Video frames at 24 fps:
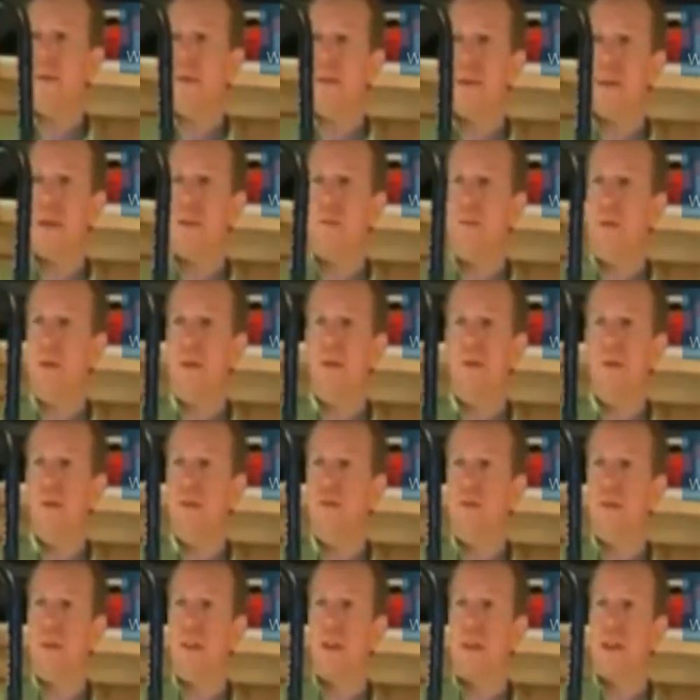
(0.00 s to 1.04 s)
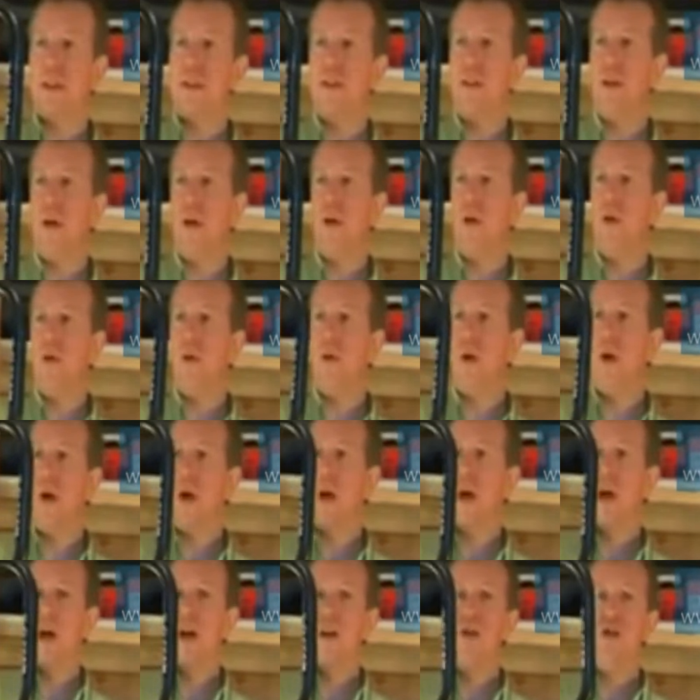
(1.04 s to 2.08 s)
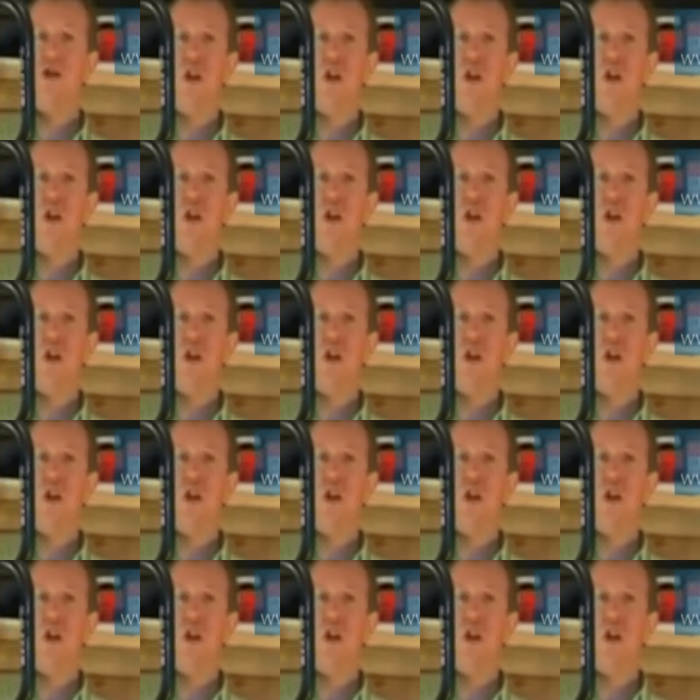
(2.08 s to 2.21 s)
absolutely beautifully. There's no